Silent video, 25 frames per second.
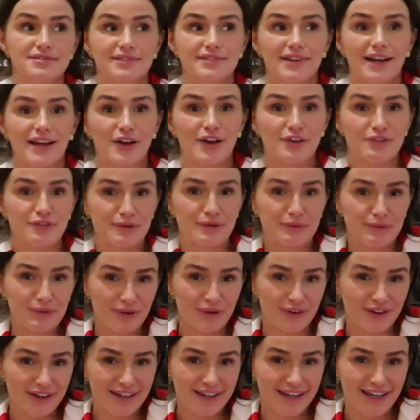and go for a
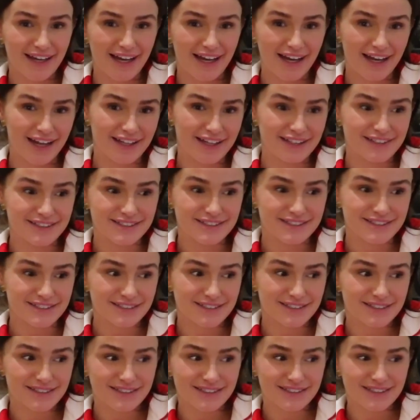walk. And
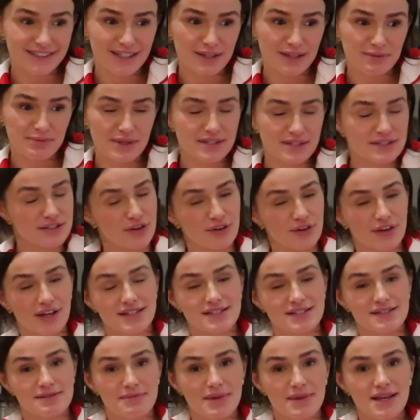it'd be so
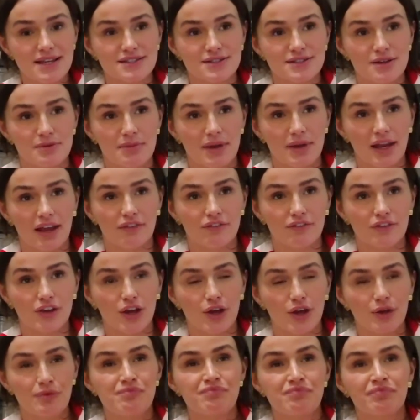nice to meet so many of
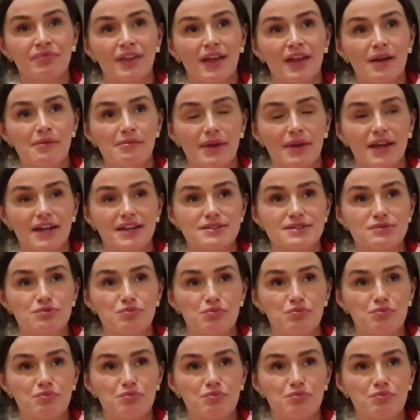you, because